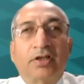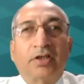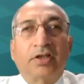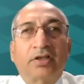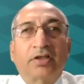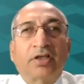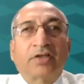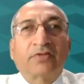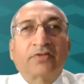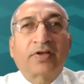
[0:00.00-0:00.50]

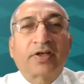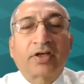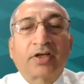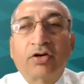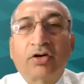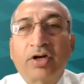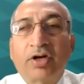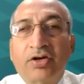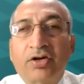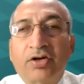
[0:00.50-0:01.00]
This was a
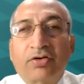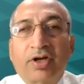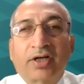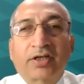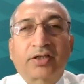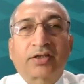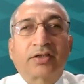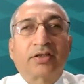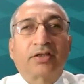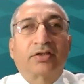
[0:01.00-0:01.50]
good
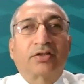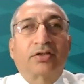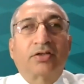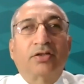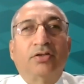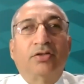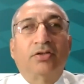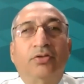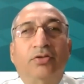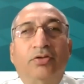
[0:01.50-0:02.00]
introduction
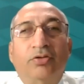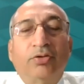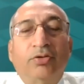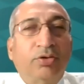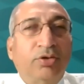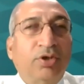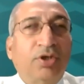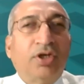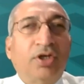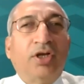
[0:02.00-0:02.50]

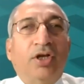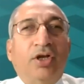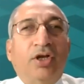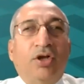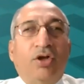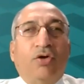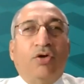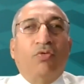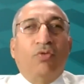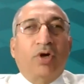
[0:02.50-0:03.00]
to
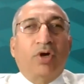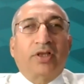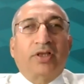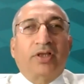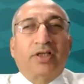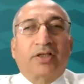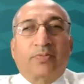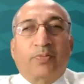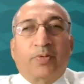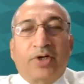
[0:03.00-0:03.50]

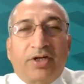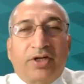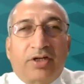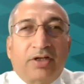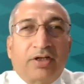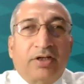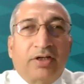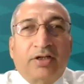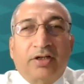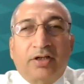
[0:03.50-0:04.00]
what this
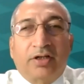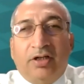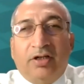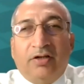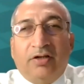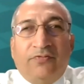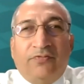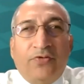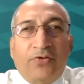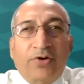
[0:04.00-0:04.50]
particular
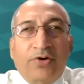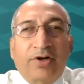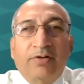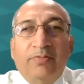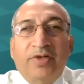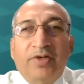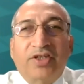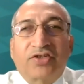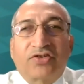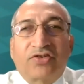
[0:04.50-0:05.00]

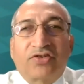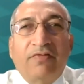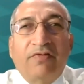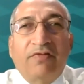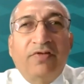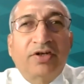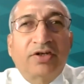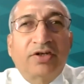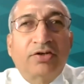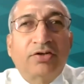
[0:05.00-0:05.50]
forum is
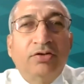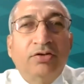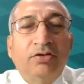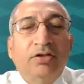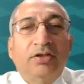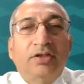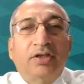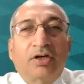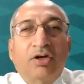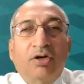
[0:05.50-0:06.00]
striving to
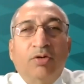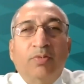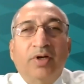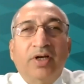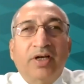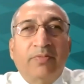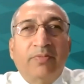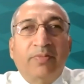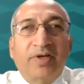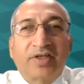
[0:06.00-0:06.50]
do, the
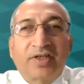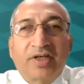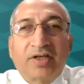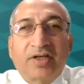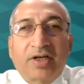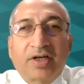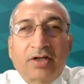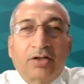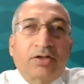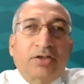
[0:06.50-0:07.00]
global
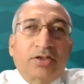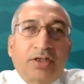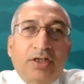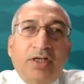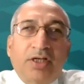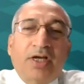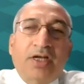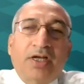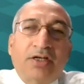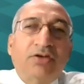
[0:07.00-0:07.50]
emerging
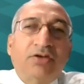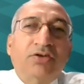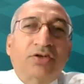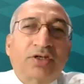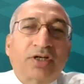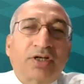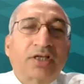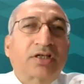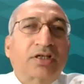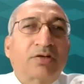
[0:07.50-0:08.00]
technology, and you
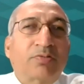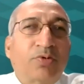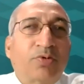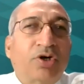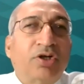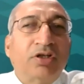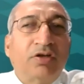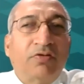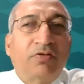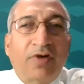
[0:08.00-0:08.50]
touched
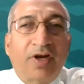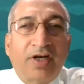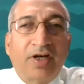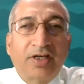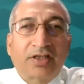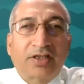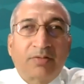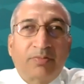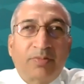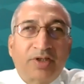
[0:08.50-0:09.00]
upon the
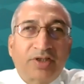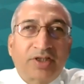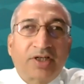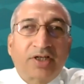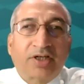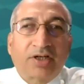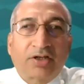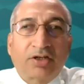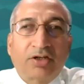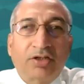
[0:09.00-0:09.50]
various
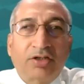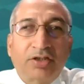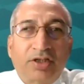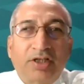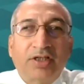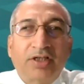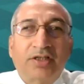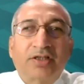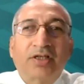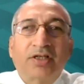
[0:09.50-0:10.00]
emerging
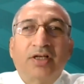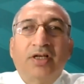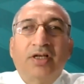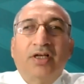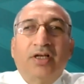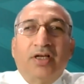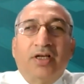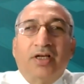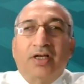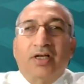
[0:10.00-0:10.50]
technologies,
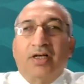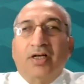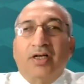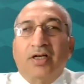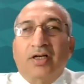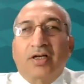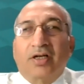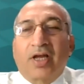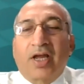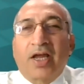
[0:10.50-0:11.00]

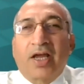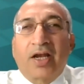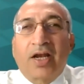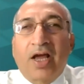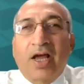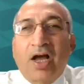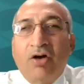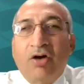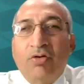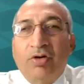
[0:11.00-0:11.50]

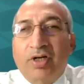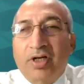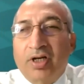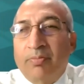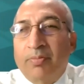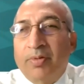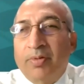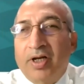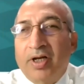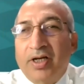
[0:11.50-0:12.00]
how it
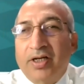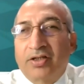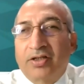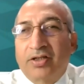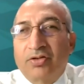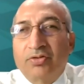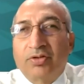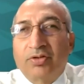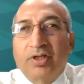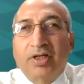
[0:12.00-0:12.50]
applies
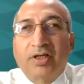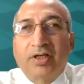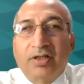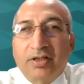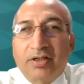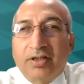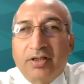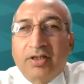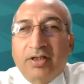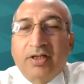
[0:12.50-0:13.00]
to
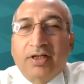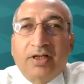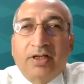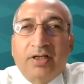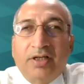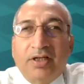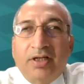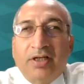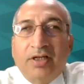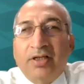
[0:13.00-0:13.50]
the
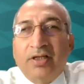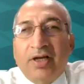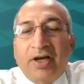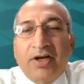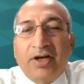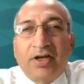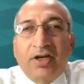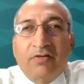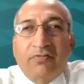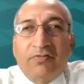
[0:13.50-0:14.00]
in the
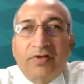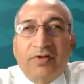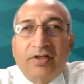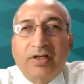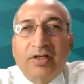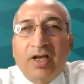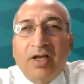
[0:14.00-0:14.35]
area of